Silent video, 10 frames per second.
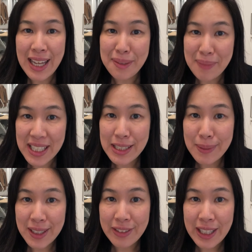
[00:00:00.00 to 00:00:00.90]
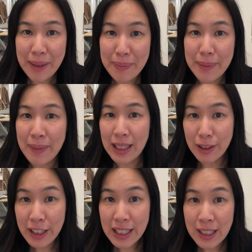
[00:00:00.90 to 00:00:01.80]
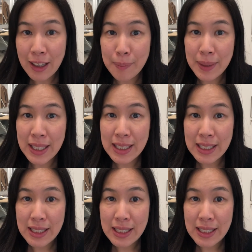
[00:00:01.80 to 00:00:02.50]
the management of the company might look at the company and